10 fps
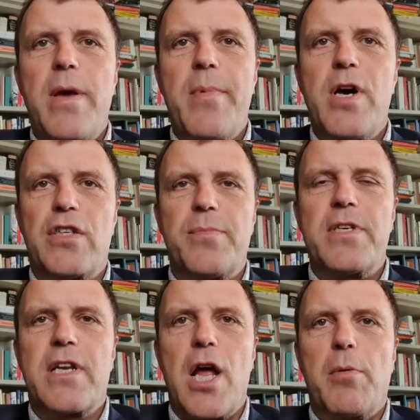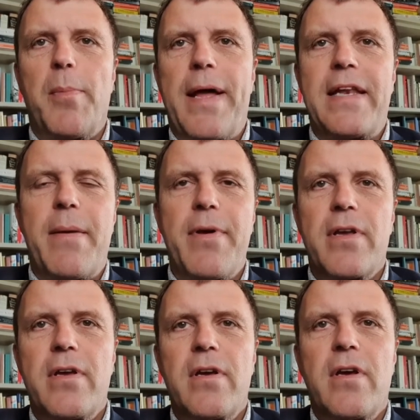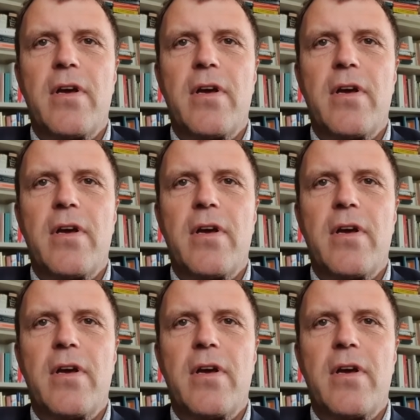we emerge from this global pandemic,